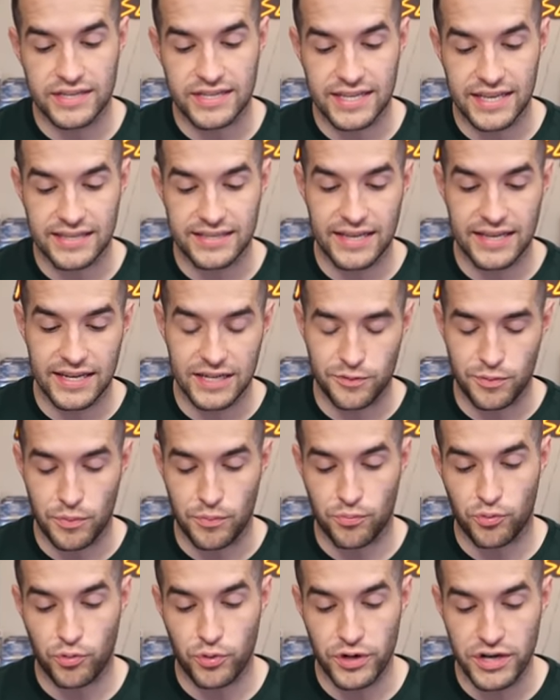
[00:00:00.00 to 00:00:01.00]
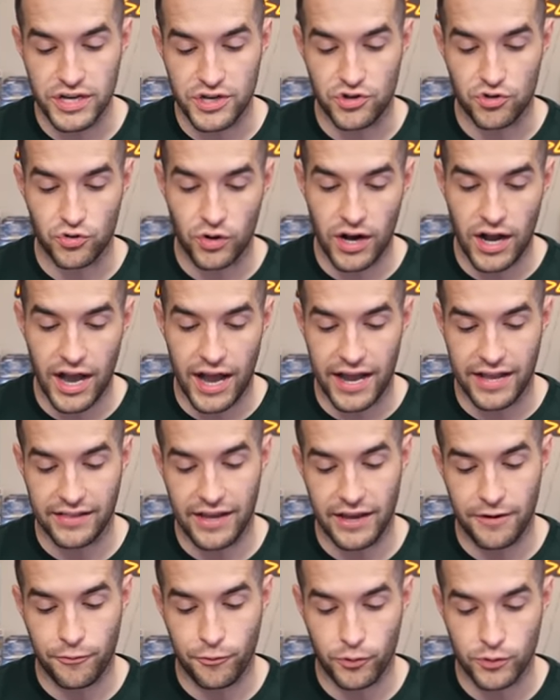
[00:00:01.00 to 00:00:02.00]
and since then it's been pretty dry.
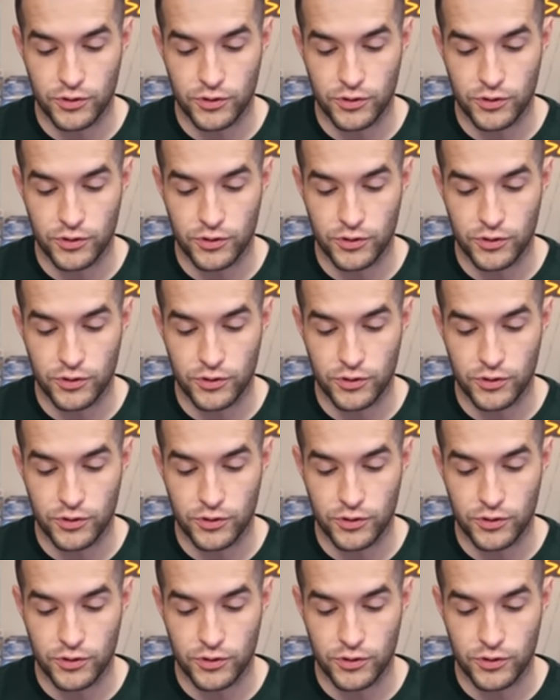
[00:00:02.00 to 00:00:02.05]
Light